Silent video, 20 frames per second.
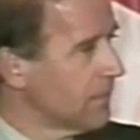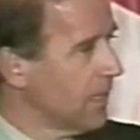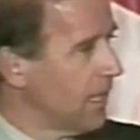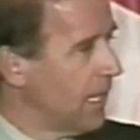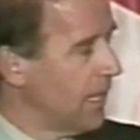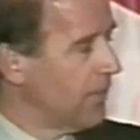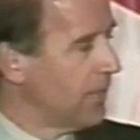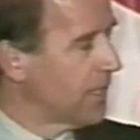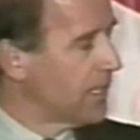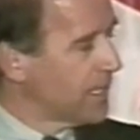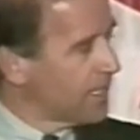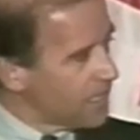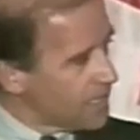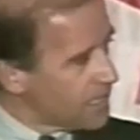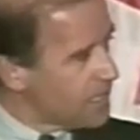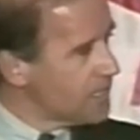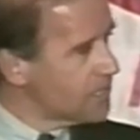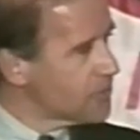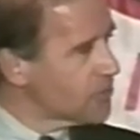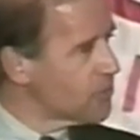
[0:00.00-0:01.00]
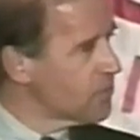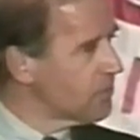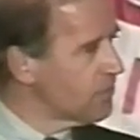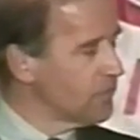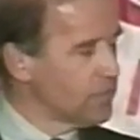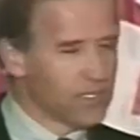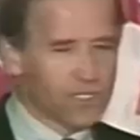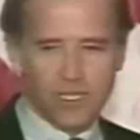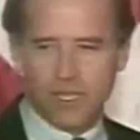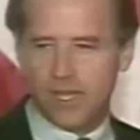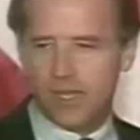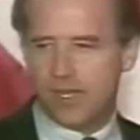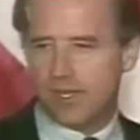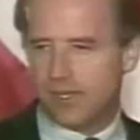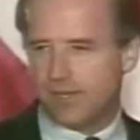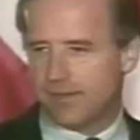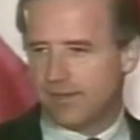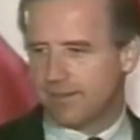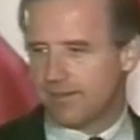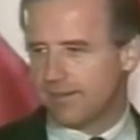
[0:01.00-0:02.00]
And the key issue of the day
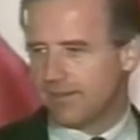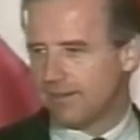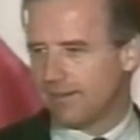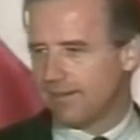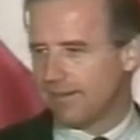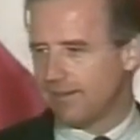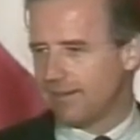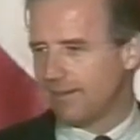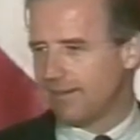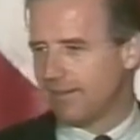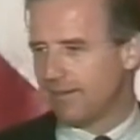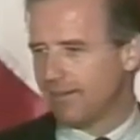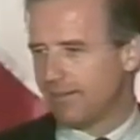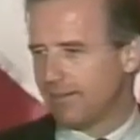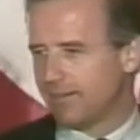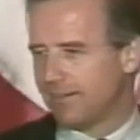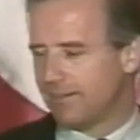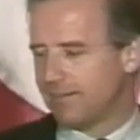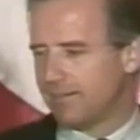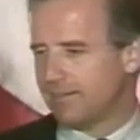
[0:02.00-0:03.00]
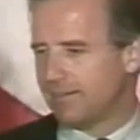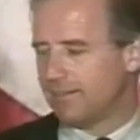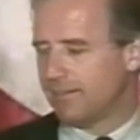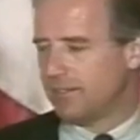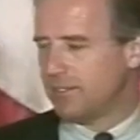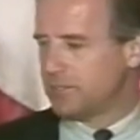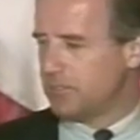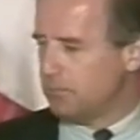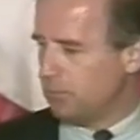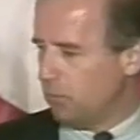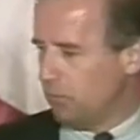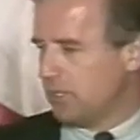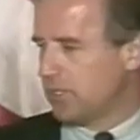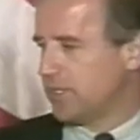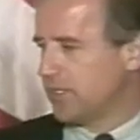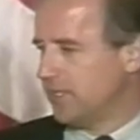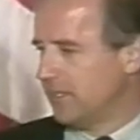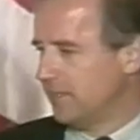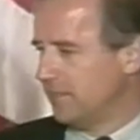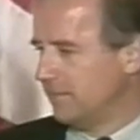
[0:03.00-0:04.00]
was
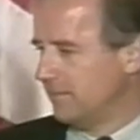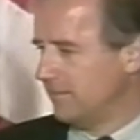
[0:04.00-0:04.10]
abortion.